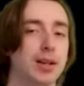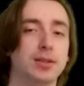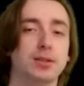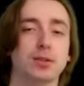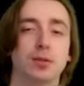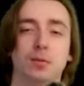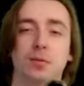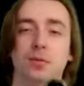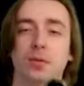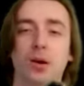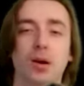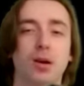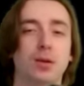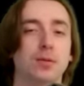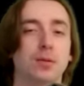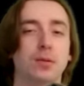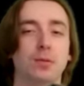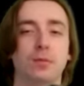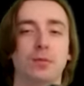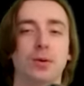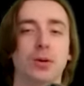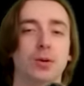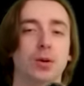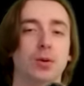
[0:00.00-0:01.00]
it's far
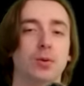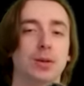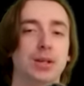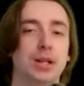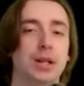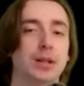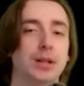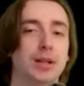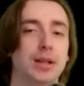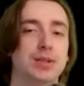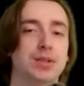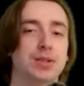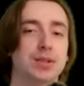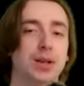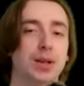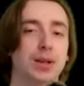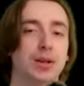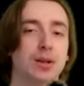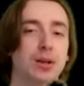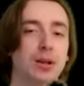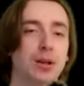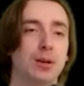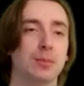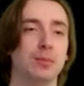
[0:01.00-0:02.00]
from
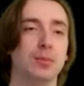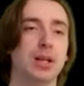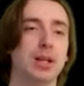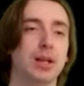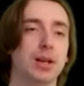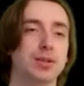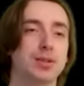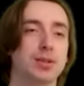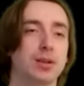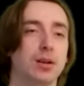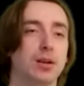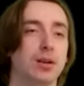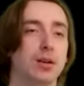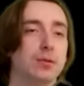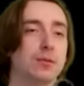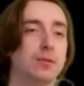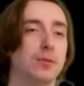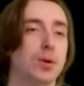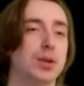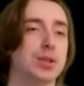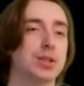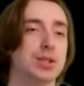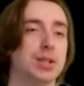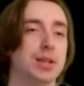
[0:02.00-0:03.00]
photorealistic because,
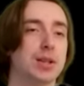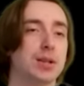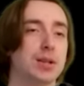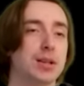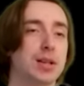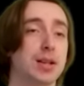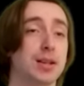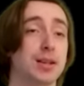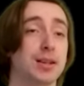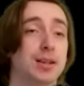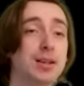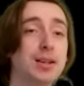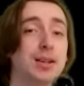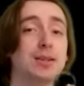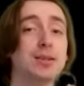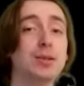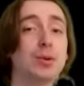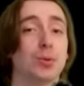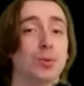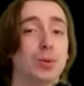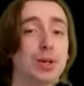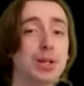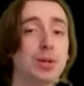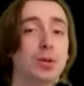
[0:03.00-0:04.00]
unfortunately, in
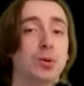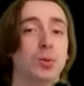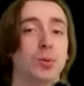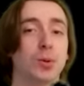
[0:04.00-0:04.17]
the real real